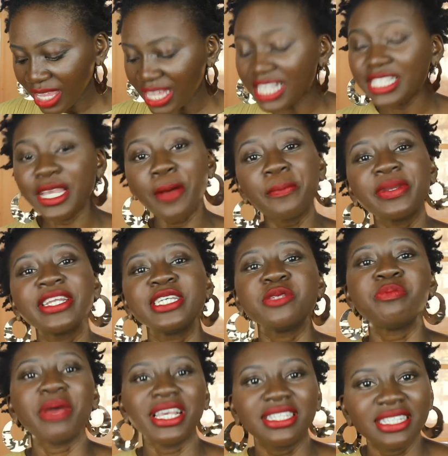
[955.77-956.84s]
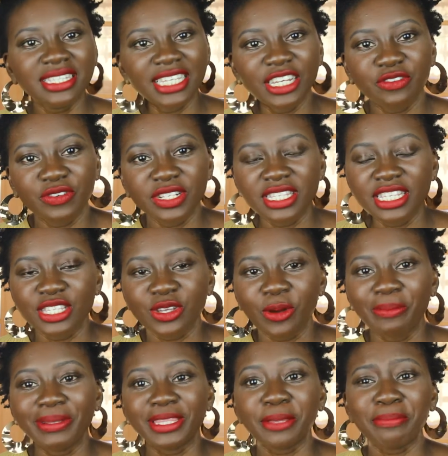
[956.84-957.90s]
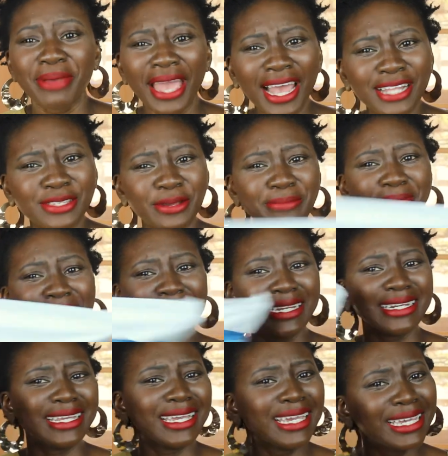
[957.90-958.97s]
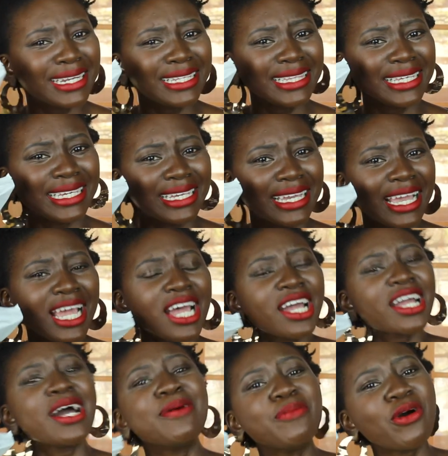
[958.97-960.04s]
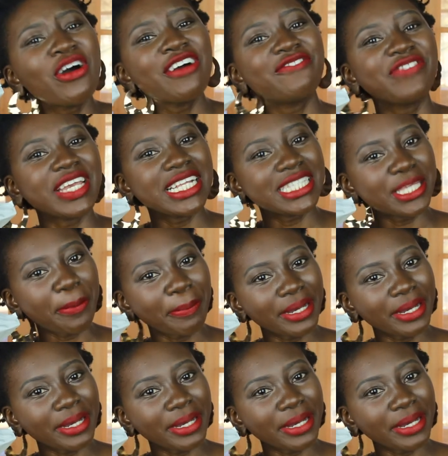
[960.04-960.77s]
This company is based in San Francisco, but the pads are made in Italy. Come on, fancy